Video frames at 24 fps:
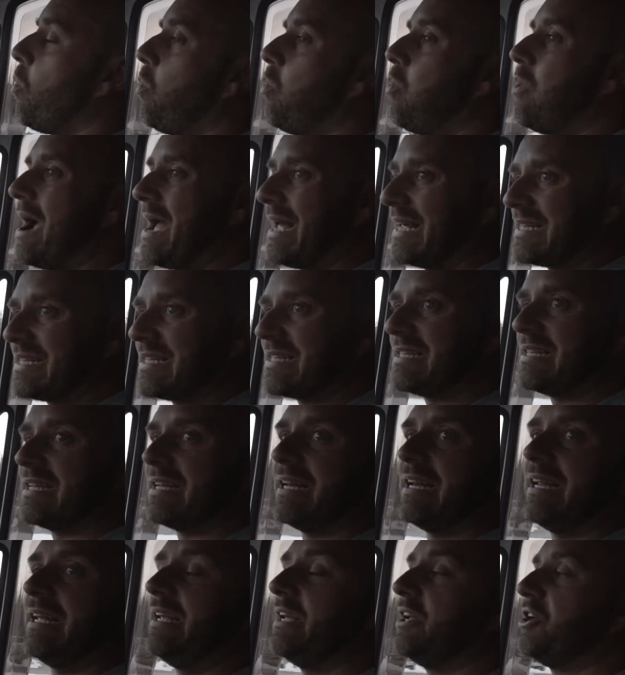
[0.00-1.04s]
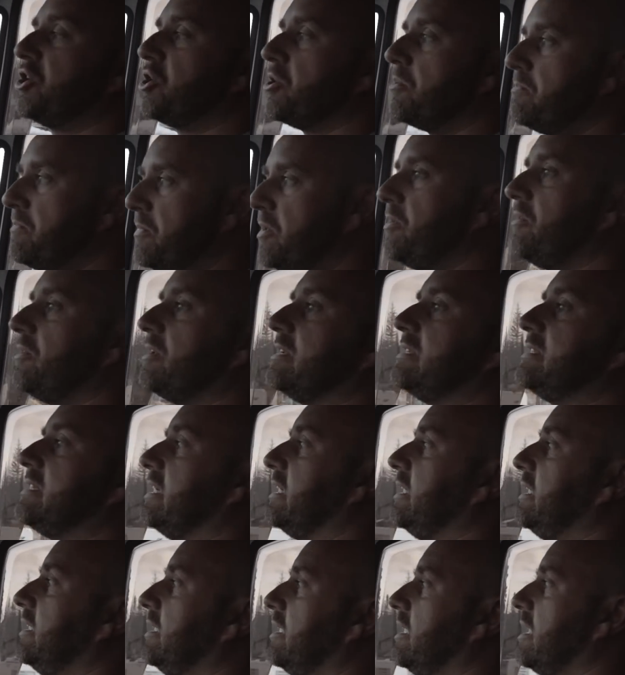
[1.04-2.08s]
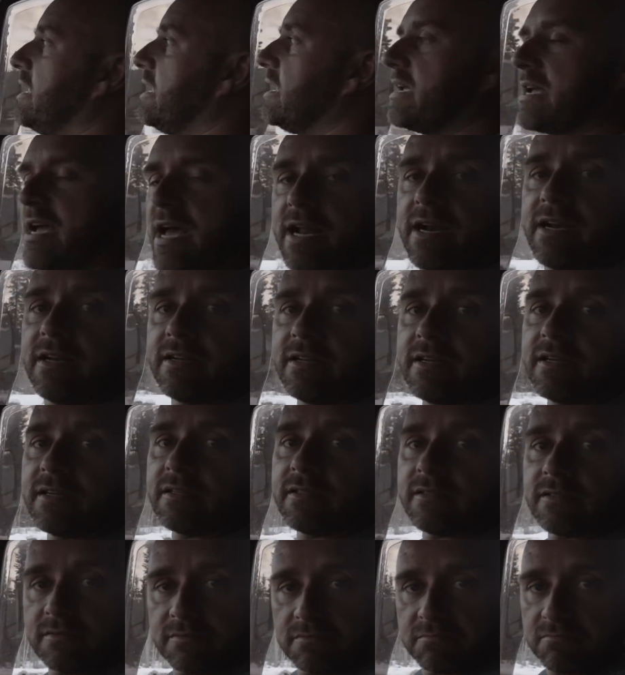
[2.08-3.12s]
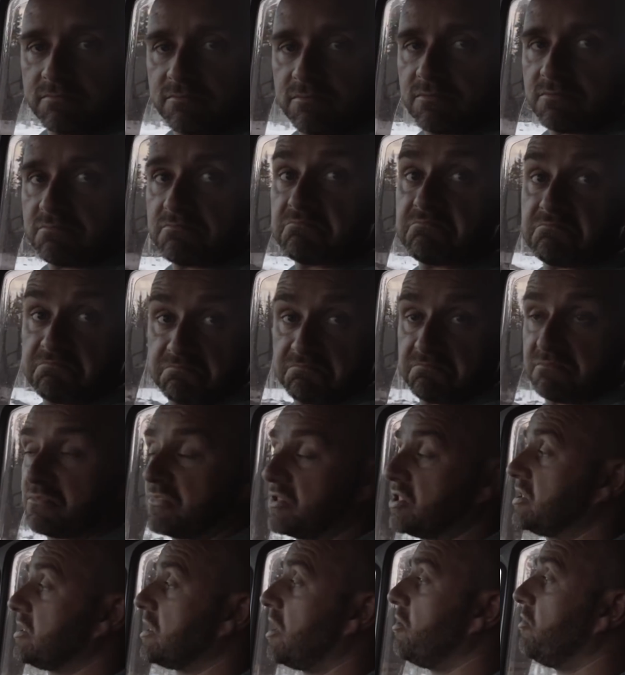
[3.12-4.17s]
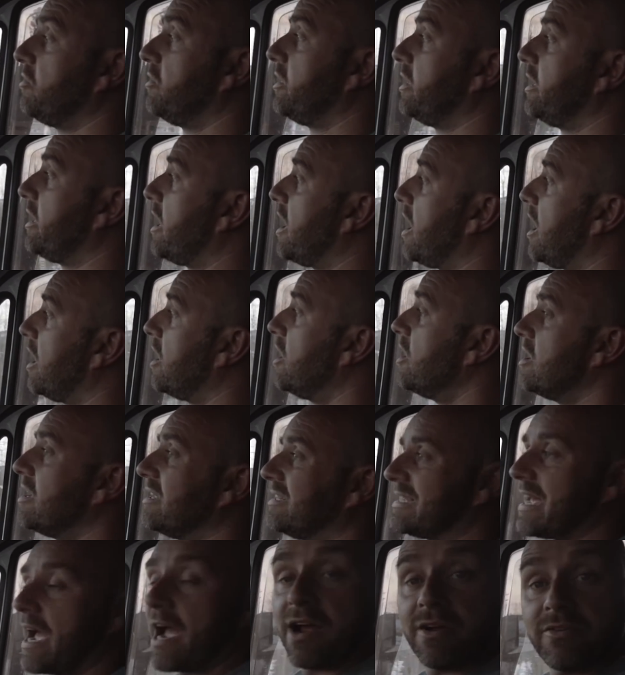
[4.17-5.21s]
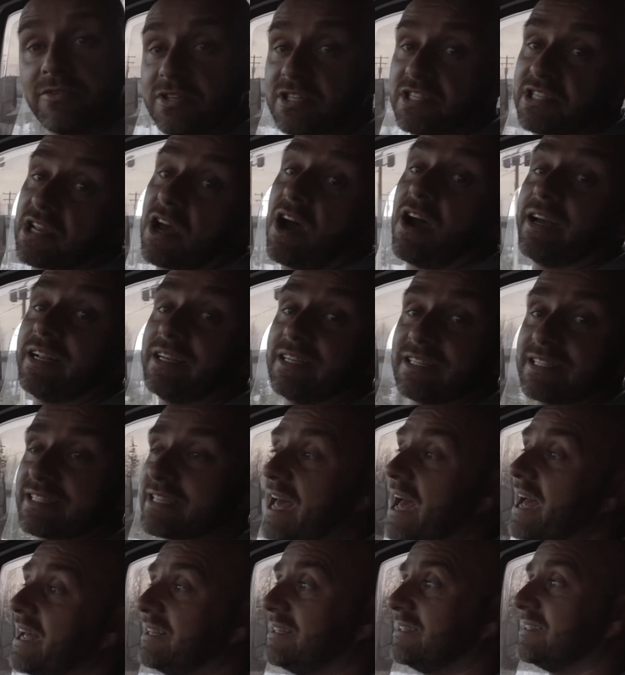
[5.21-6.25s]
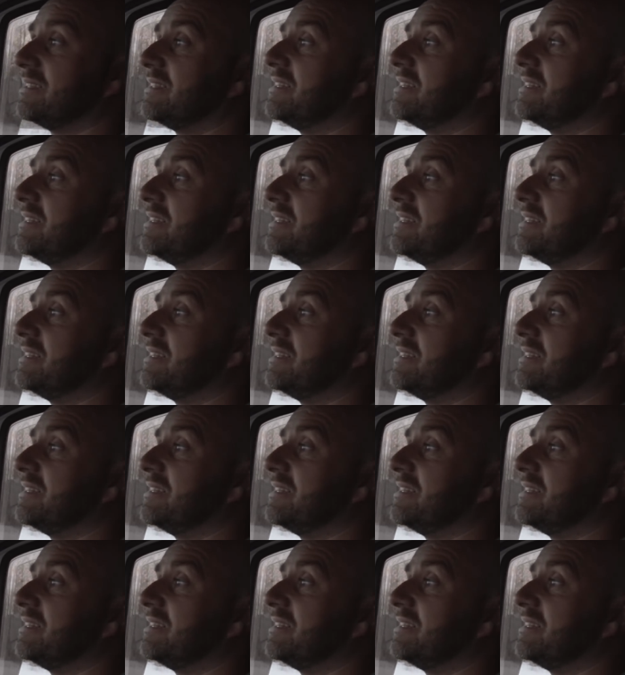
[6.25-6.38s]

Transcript: westerly community in Canada. So the town sign said.